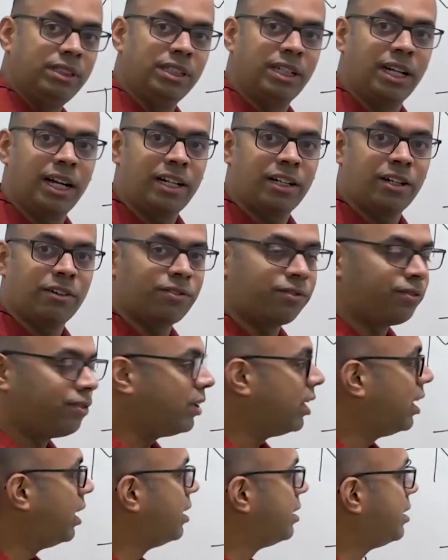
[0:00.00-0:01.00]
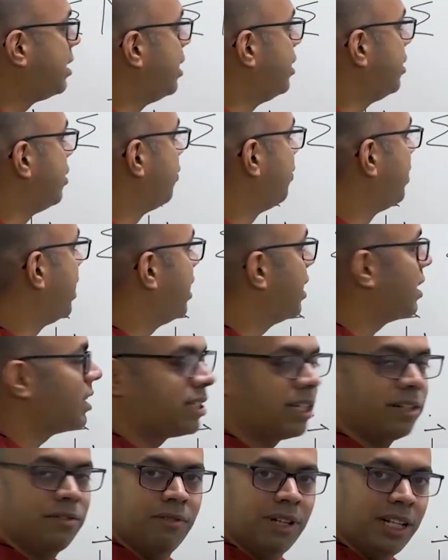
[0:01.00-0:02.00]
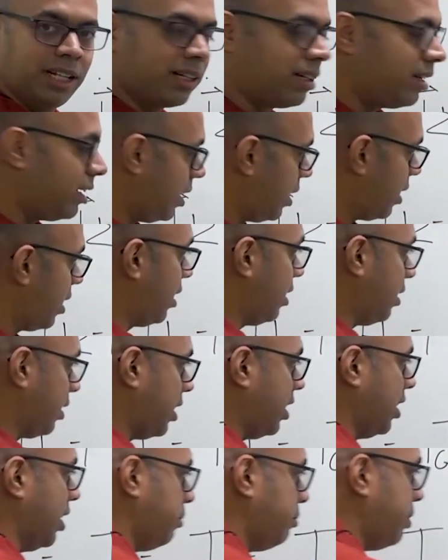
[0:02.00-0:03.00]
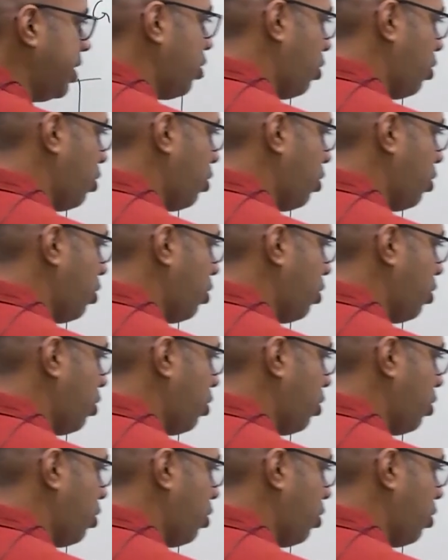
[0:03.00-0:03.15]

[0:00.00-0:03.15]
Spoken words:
rate of change of direction will really be